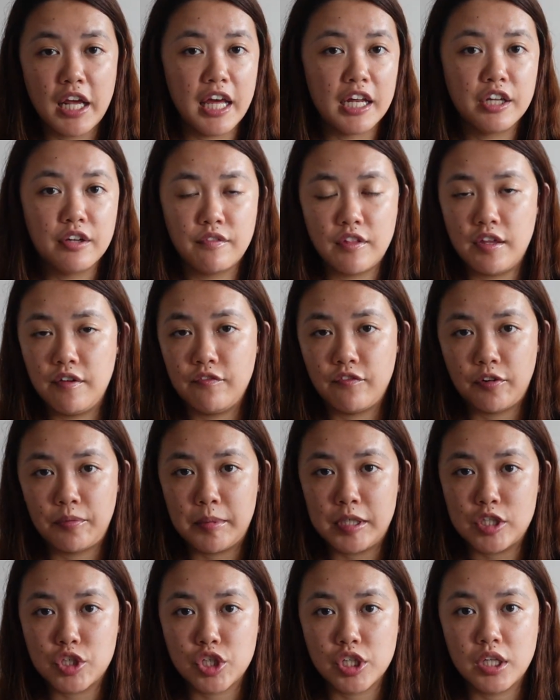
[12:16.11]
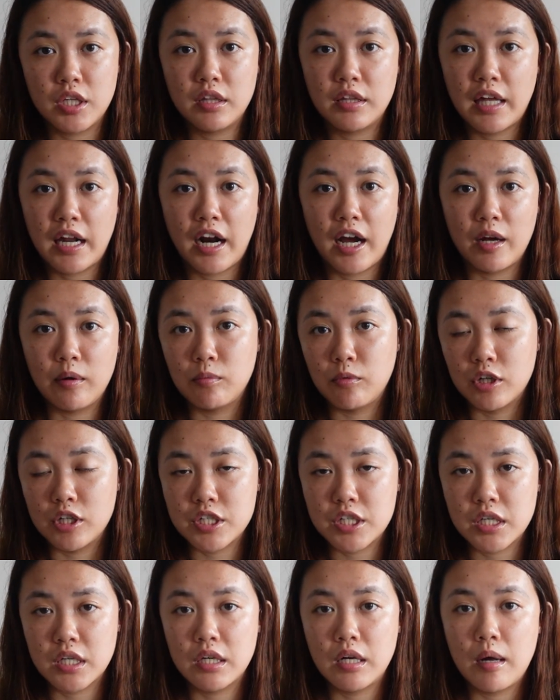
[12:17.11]
any of the information that I
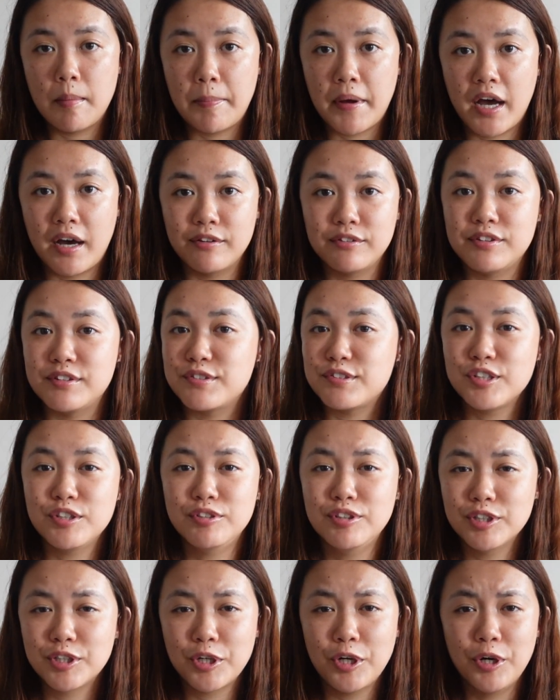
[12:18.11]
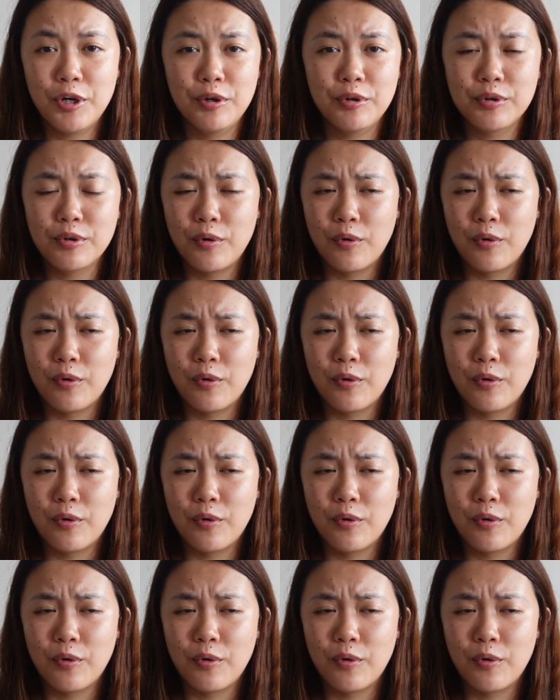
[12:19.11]
wanted about the serial code